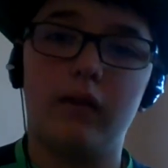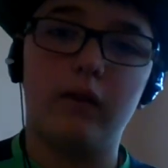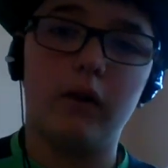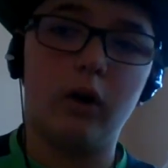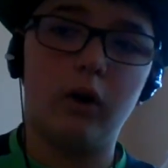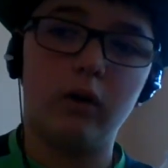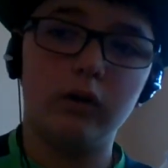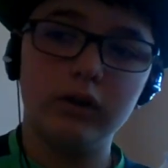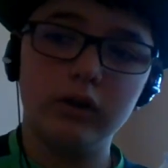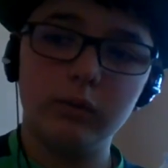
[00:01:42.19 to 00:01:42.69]

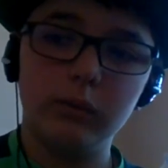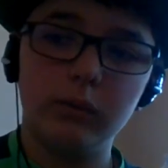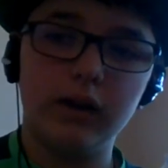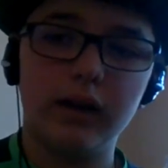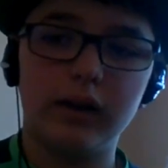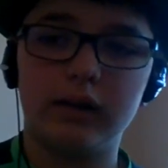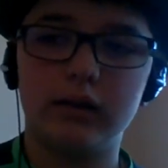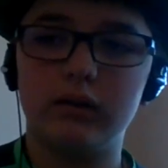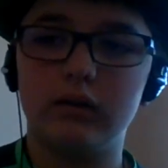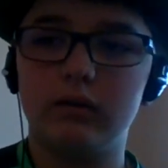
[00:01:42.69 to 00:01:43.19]
The only
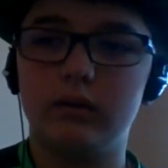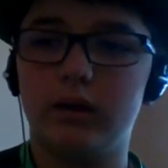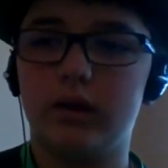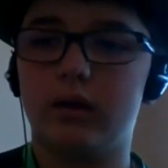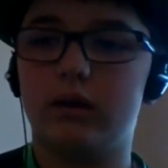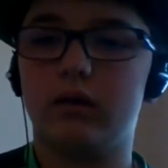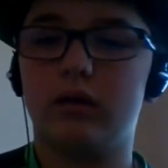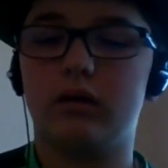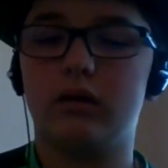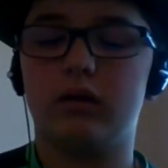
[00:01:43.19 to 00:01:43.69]
way I can do
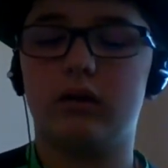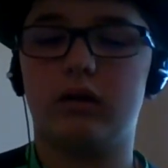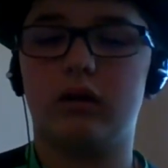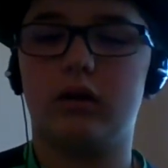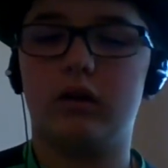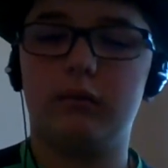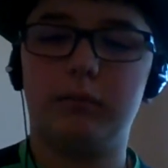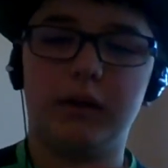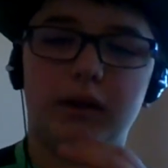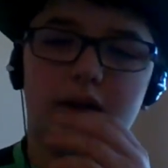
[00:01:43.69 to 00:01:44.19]
that.
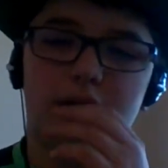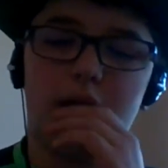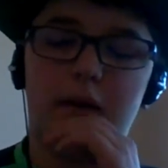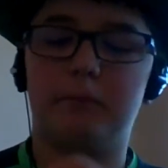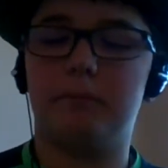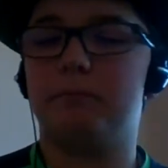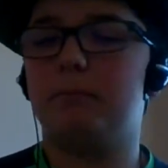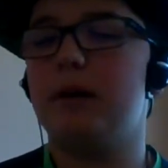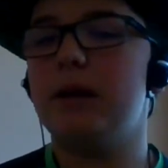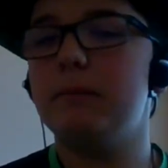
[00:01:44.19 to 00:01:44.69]
Oh my god,
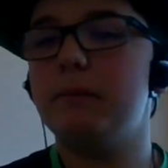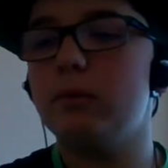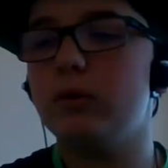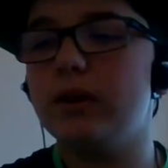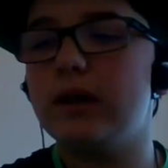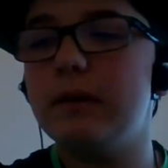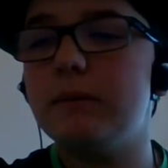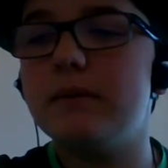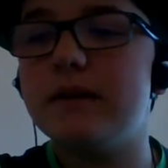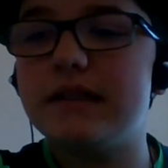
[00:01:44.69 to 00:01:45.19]
people
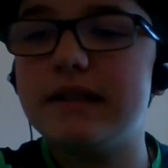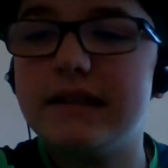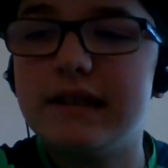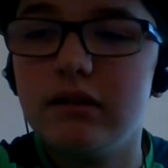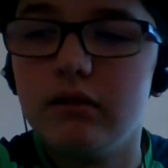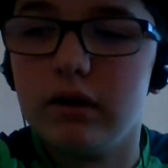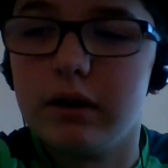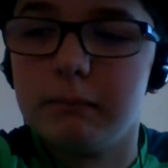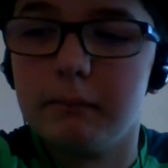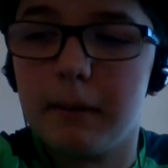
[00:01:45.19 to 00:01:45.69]
keep
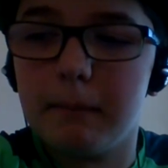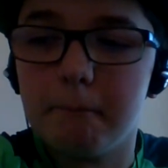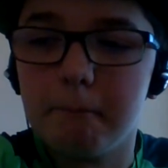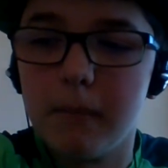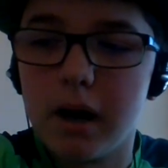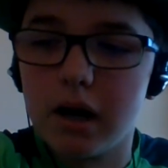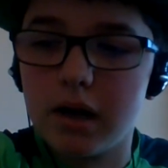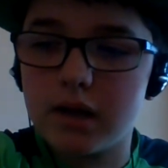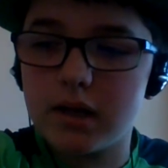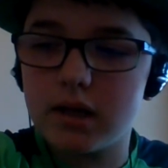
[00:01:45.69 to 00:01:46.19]
stealing my
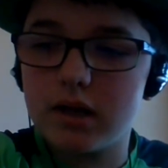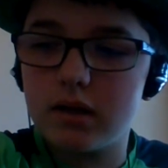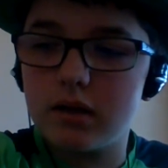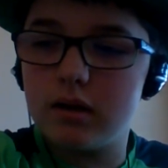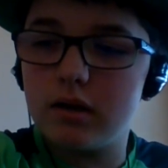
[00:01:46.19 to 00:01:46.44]
money.